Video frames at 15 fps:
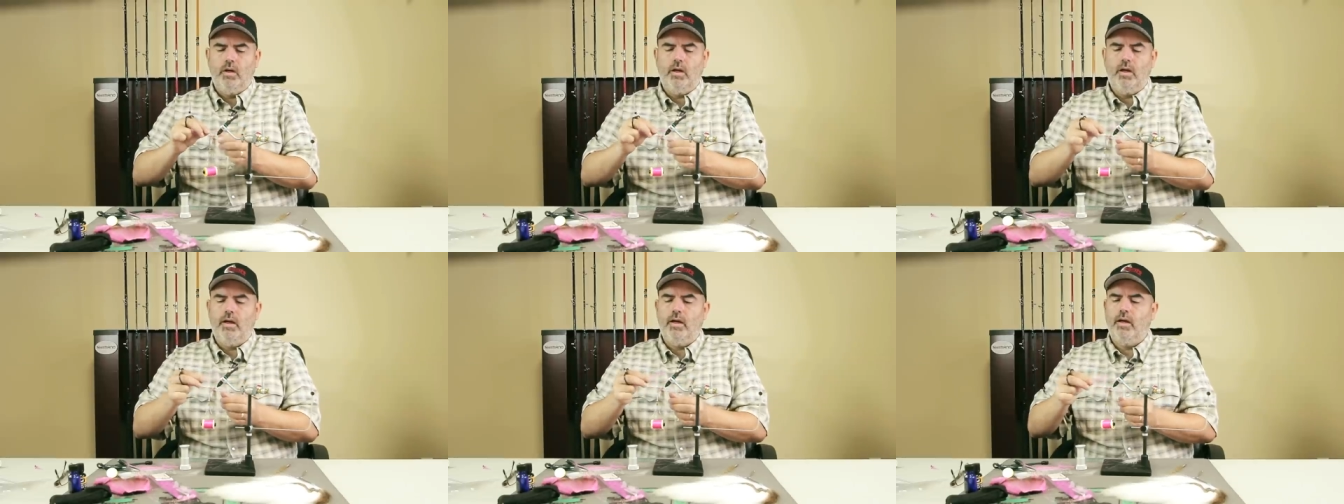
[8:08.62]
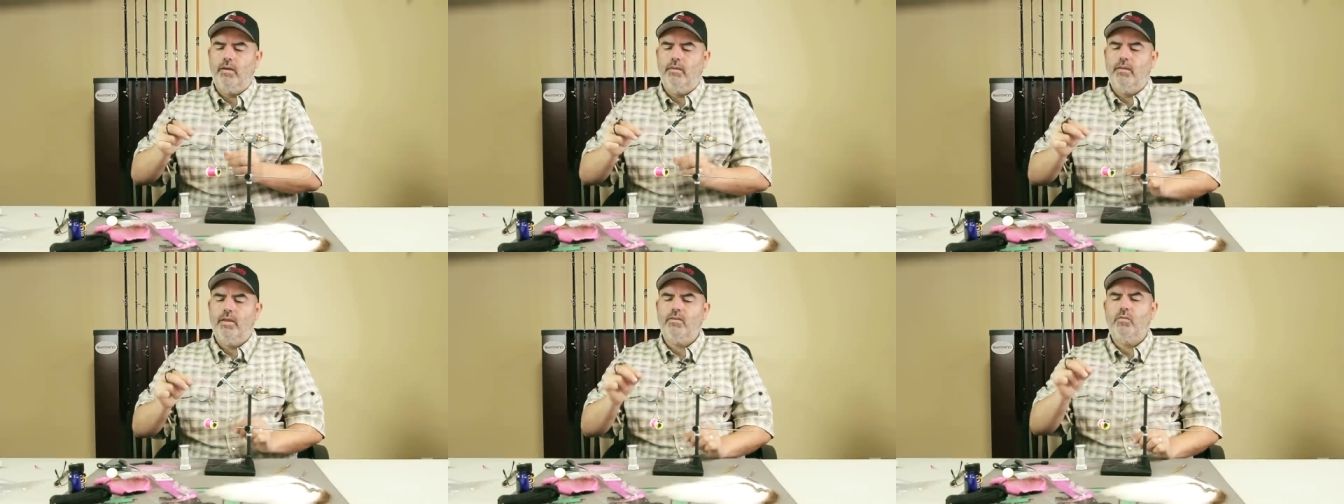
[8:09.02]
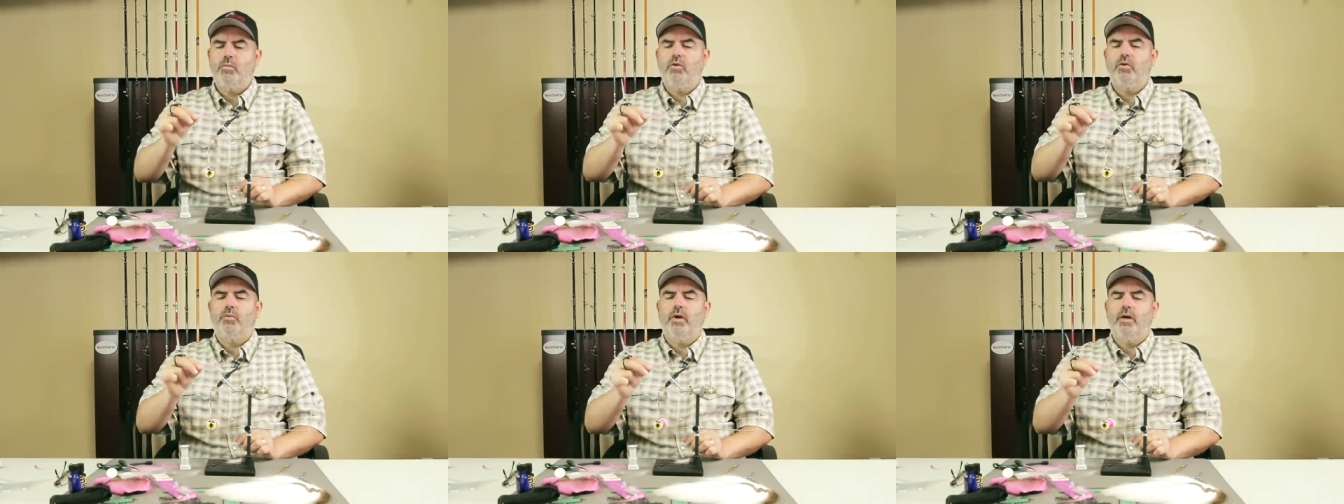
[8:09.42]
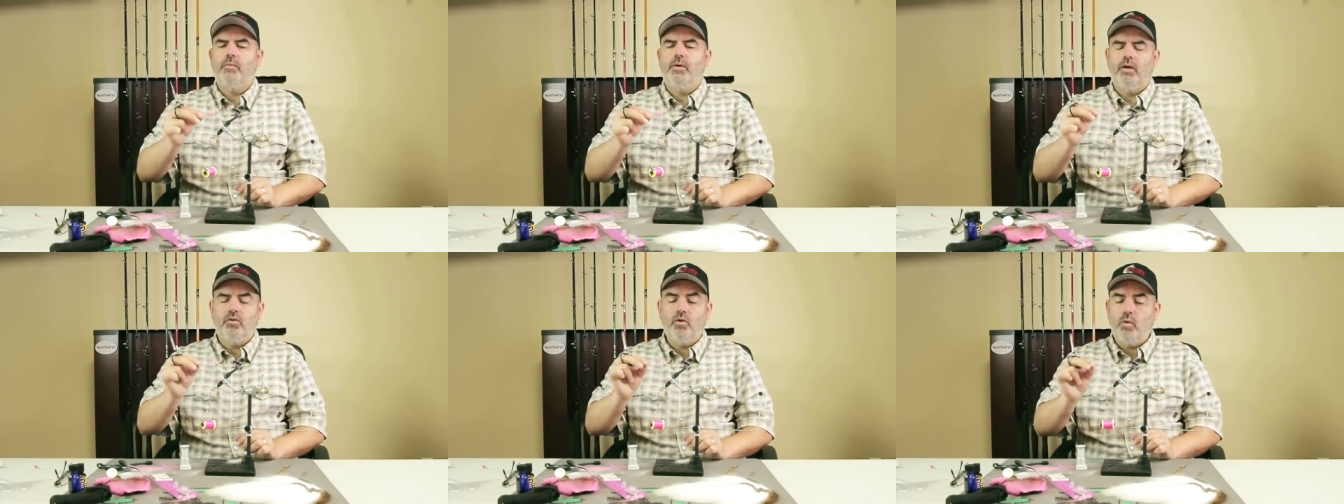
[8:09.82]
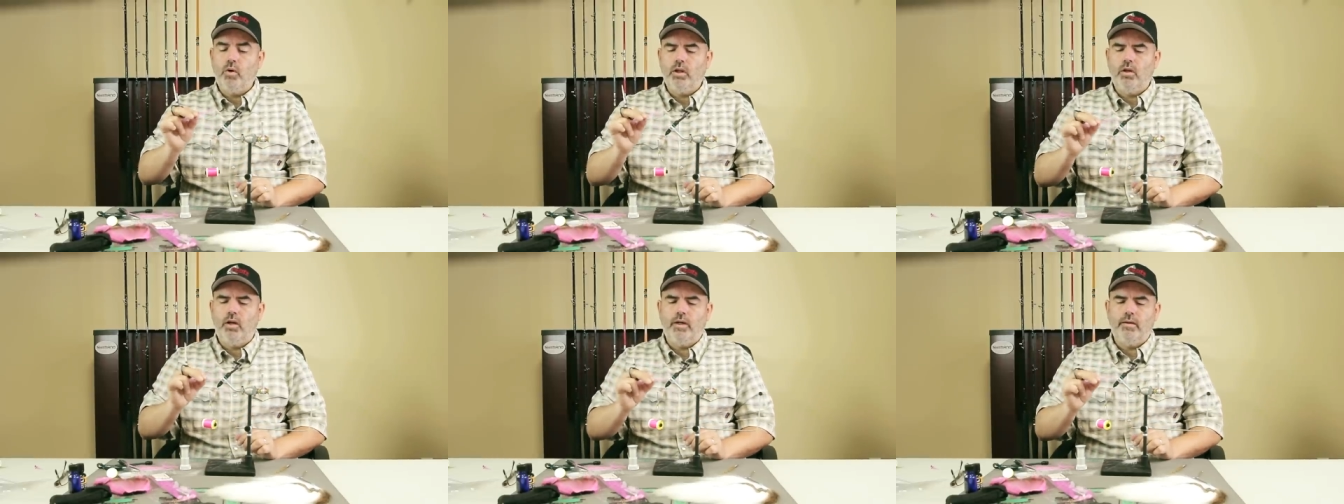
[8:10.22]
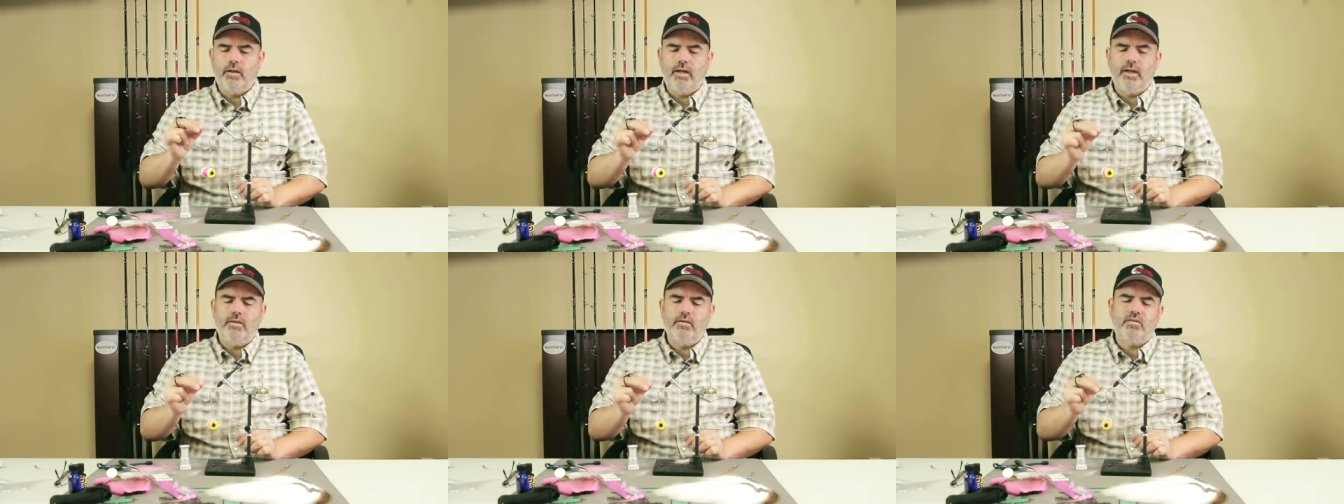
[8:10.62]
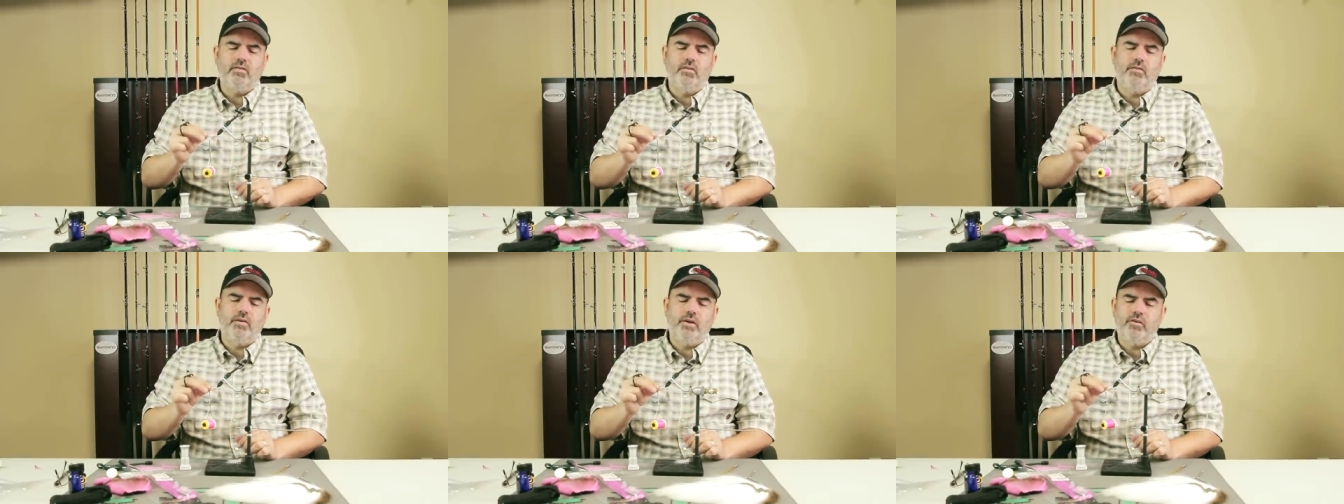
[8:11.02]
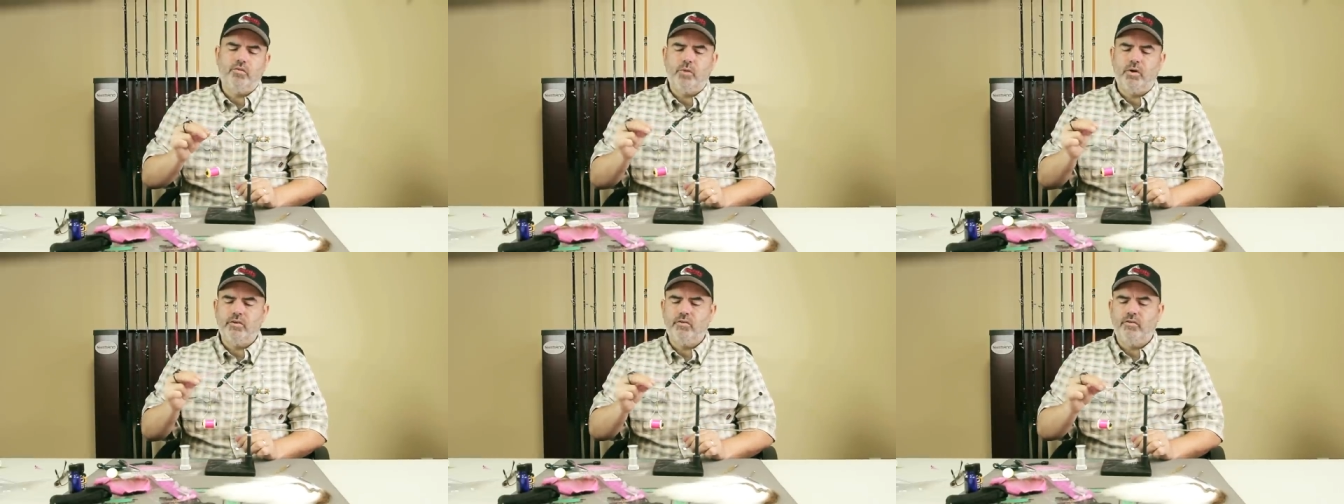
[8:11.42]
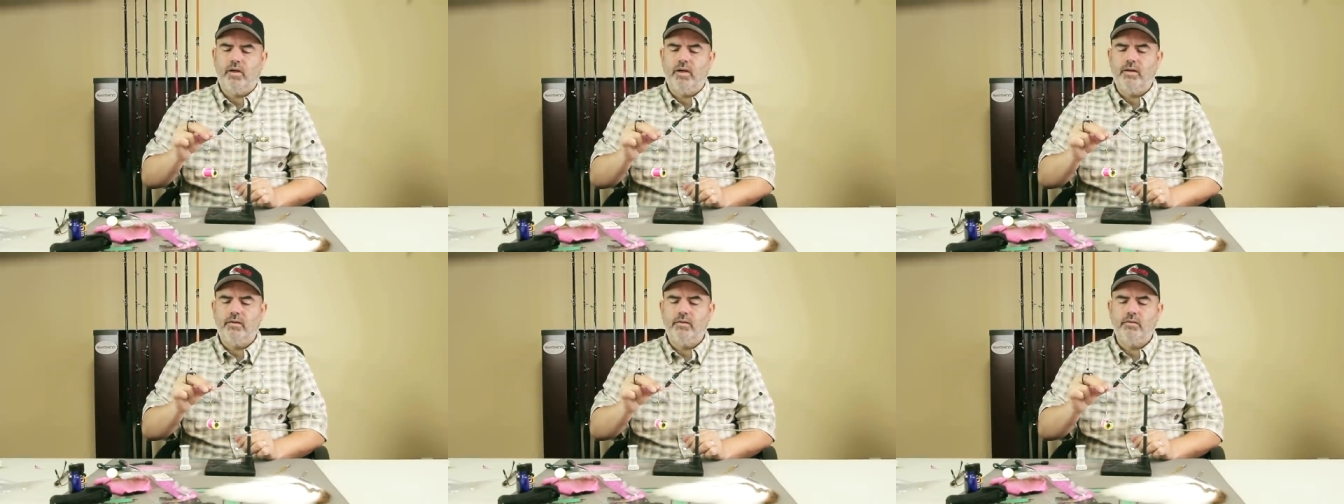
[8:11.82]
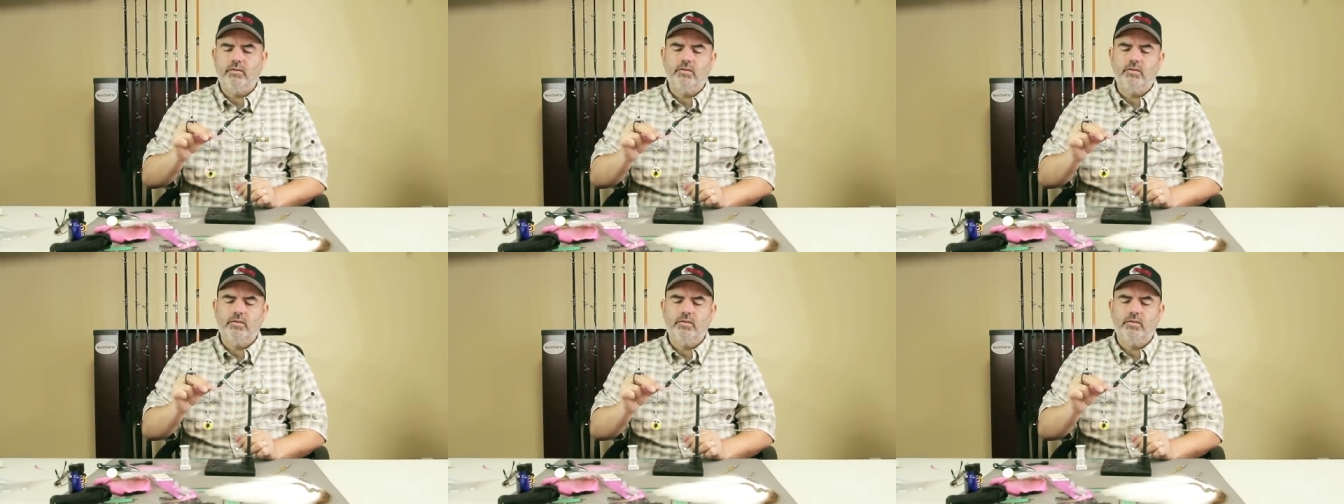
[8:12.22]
And that's about the right amount. Don't want a lot. Again, this is a very sparse fly.